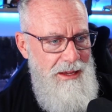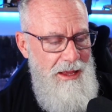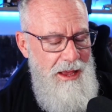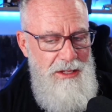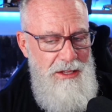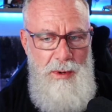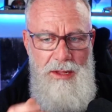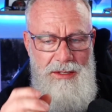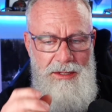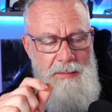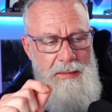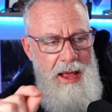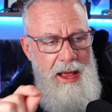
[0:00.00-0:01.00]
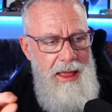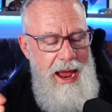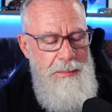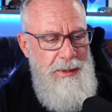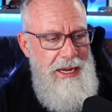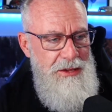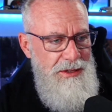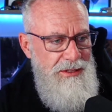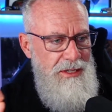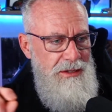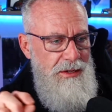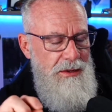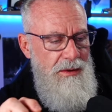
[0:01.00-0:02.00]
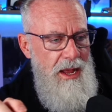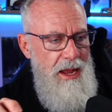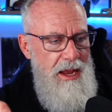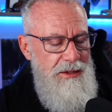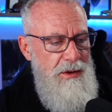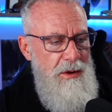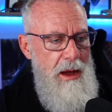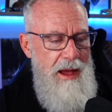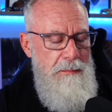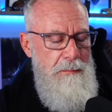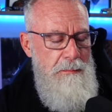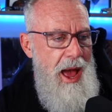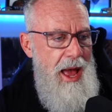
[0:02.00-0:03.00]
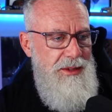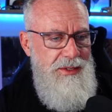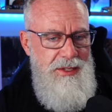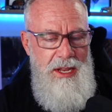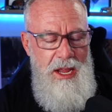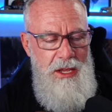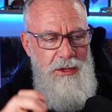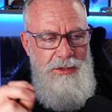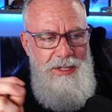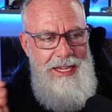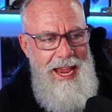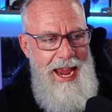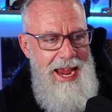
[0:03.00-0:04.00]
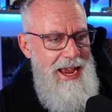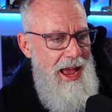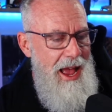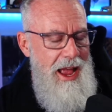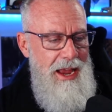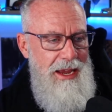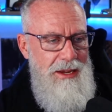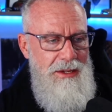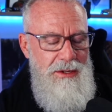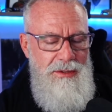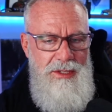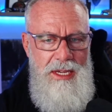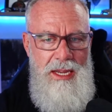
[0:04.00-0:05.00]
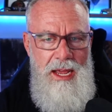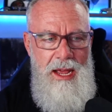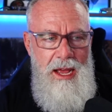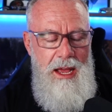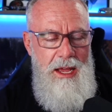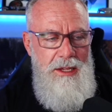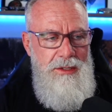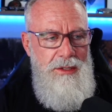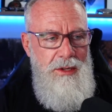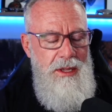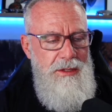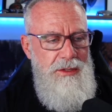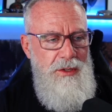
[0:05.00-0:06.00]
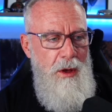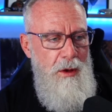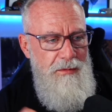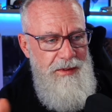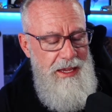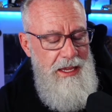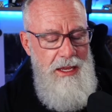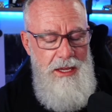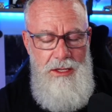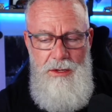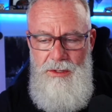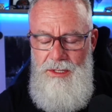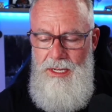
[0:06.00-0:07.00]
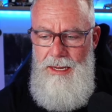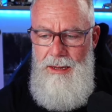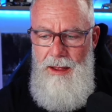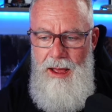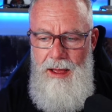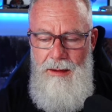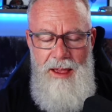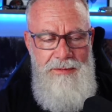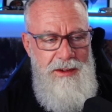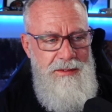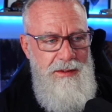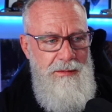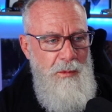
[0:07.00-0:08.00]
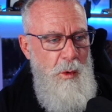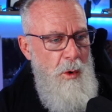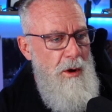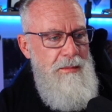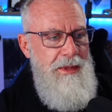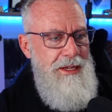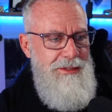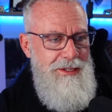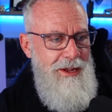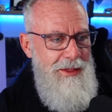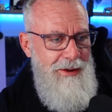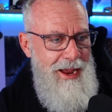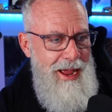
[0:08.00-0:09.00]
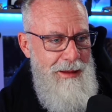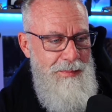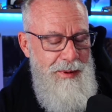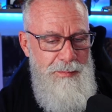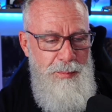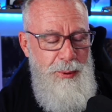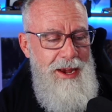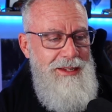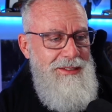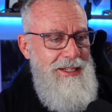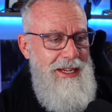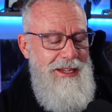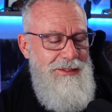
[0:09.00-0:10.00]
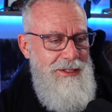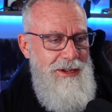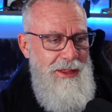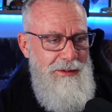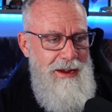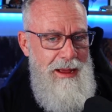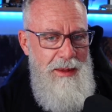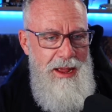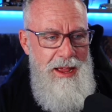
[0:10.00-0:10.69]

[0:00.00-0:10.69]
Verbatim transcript: as well as applications into into uh, uh, a, a bots using AI, using uh, Solvvy, using uh, you, Warmly is another app. Uh, Prezi is another app.